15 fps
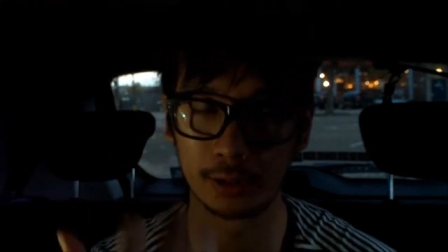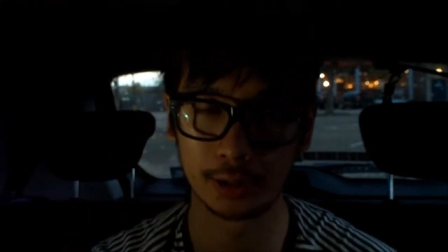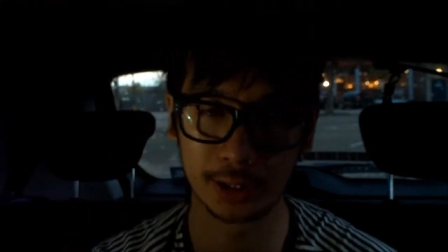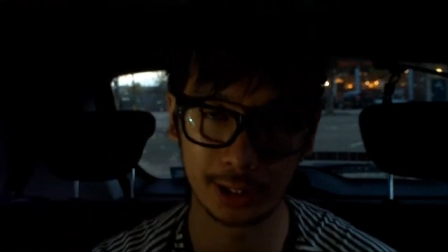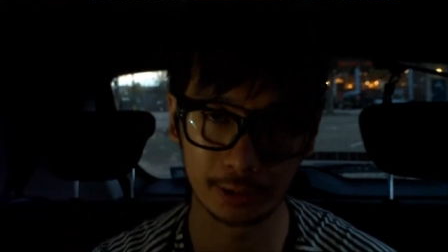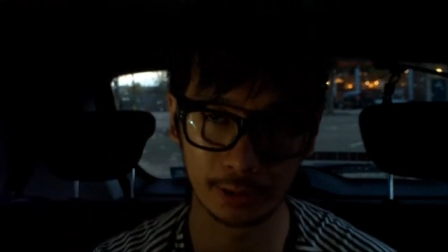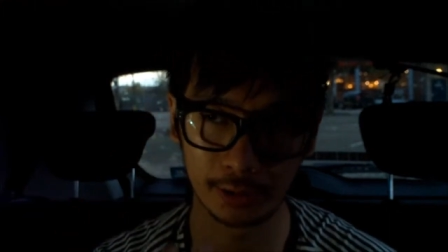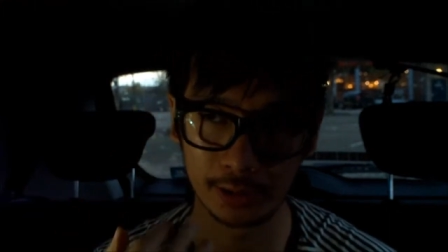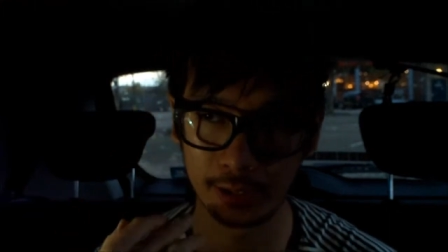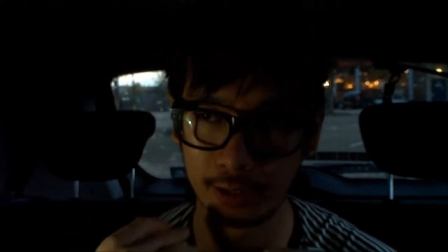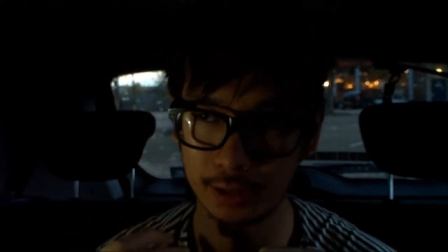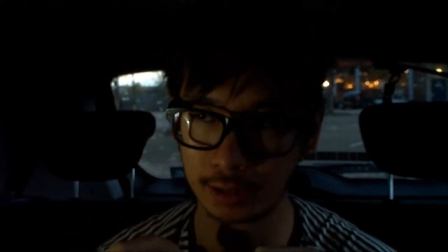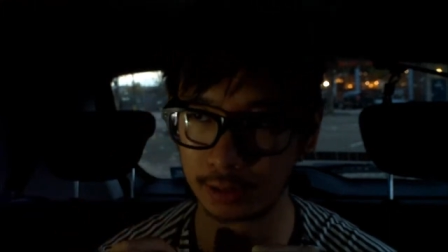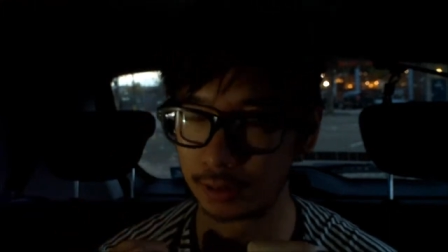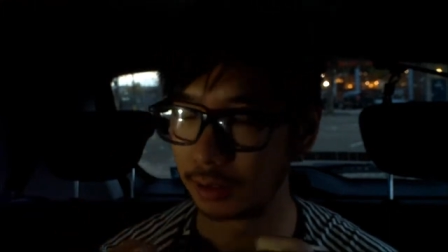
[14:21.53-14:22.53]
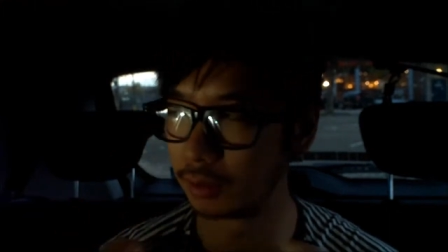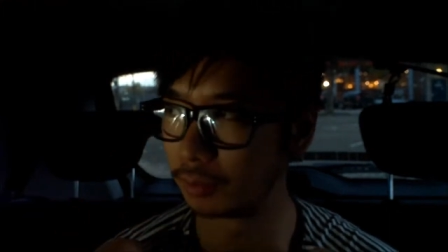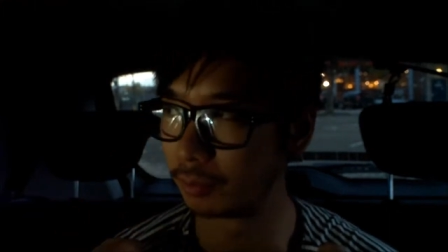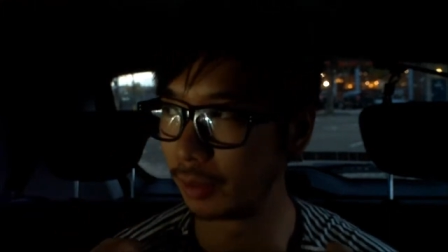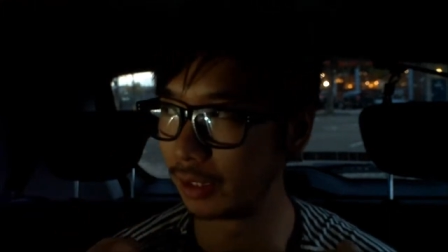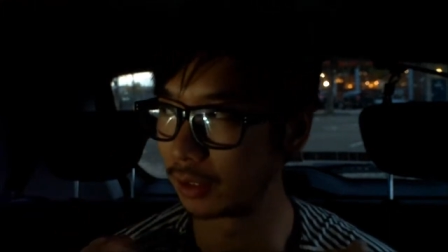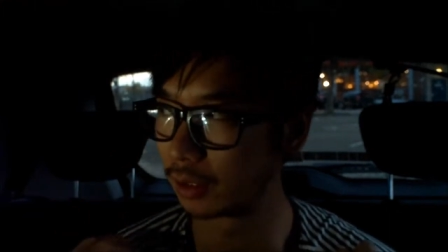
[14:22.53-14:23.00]
like, sharing ideas and,
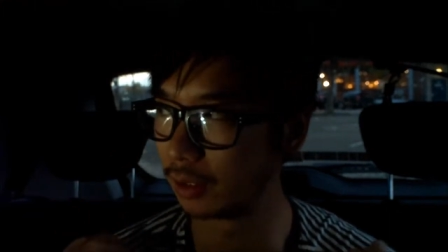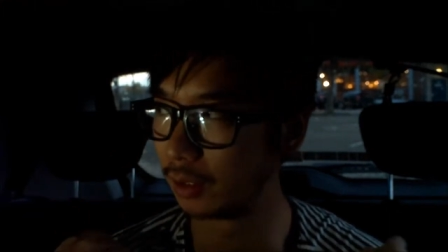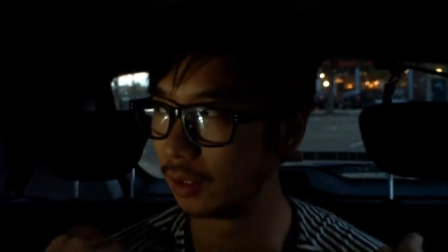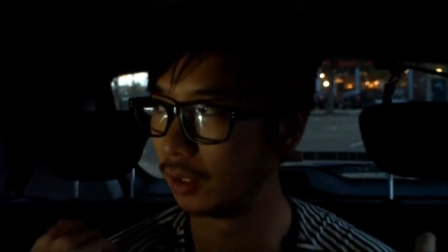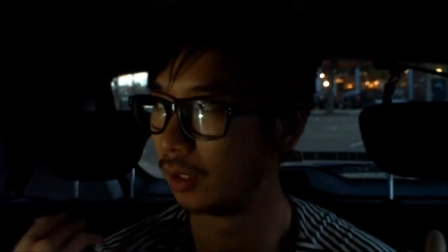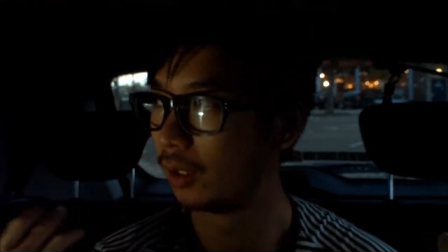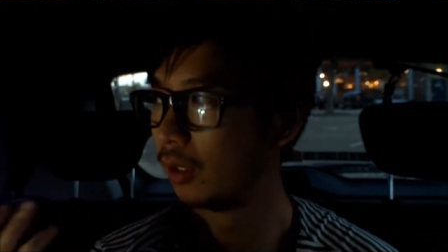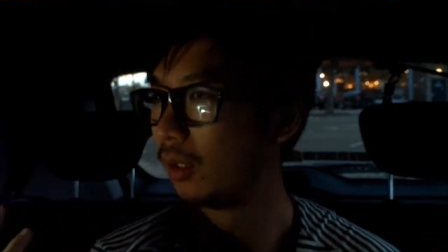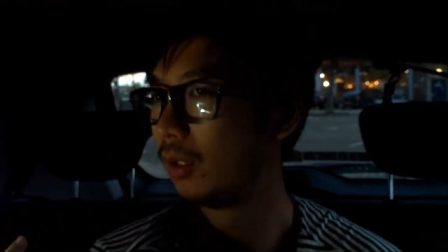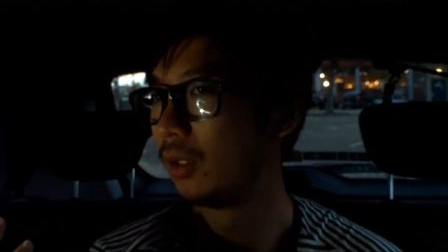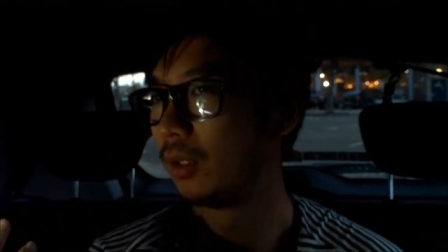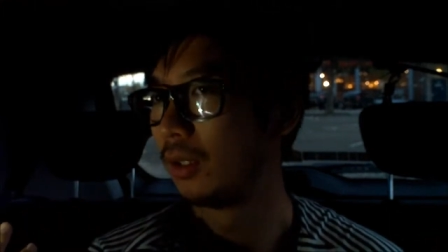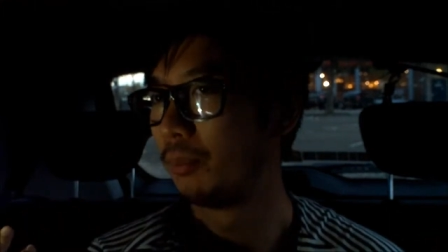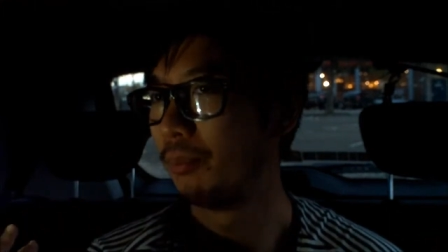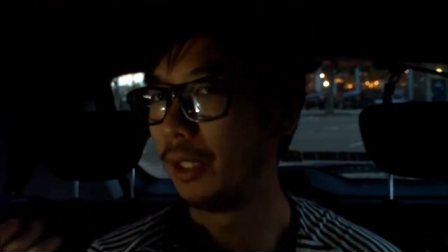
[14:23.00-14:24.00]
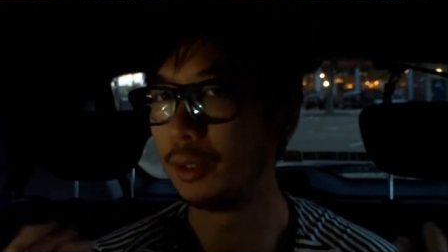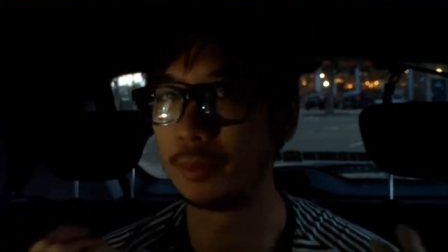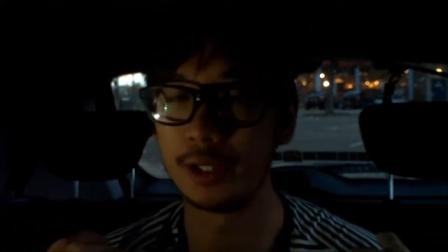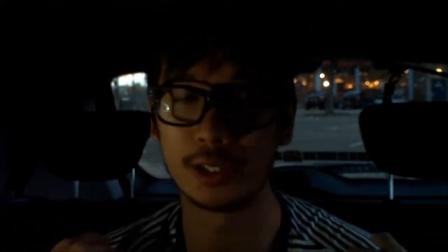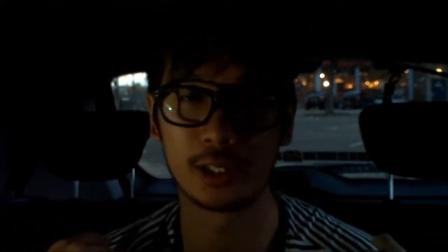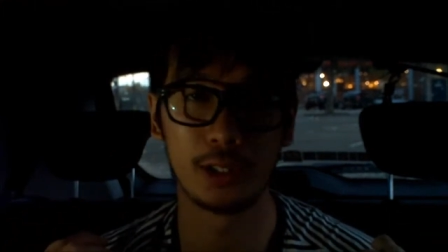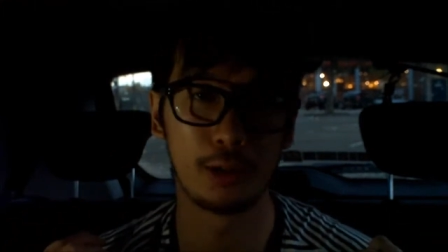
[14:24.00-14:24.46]
and basically
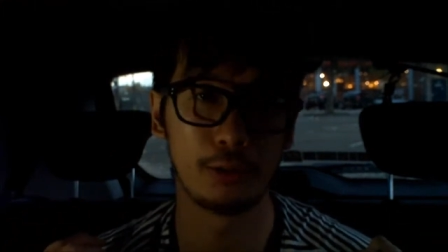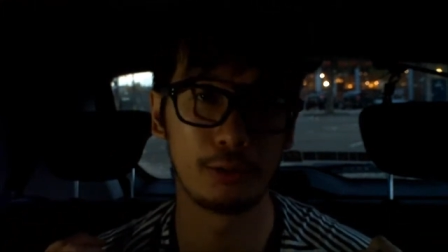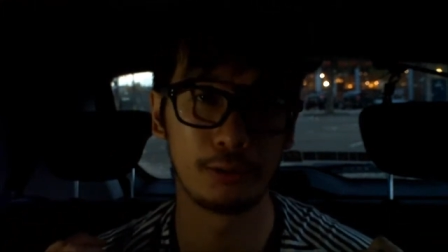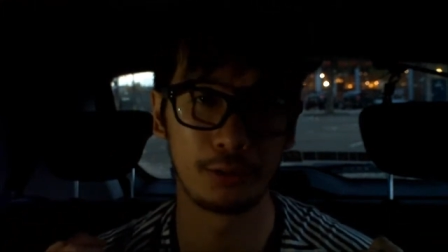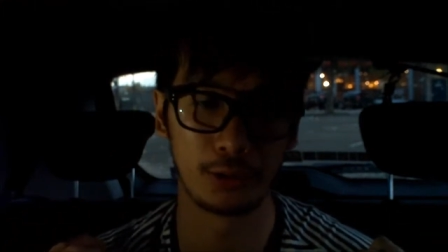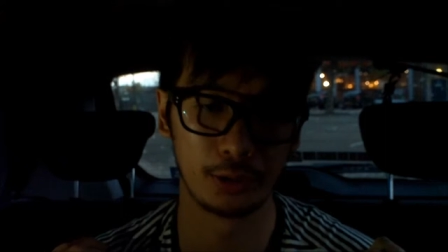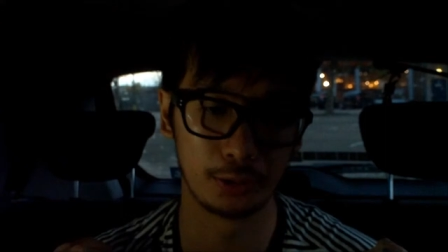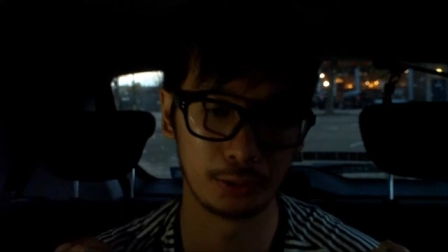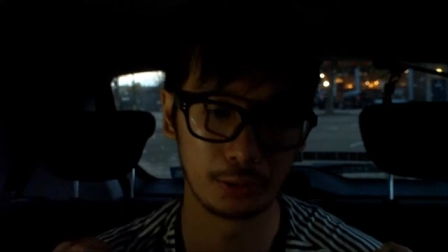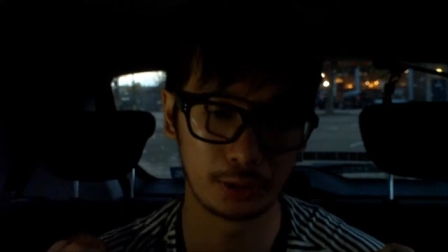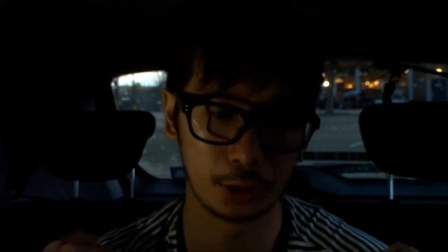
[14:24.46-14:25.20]
being myself, you know,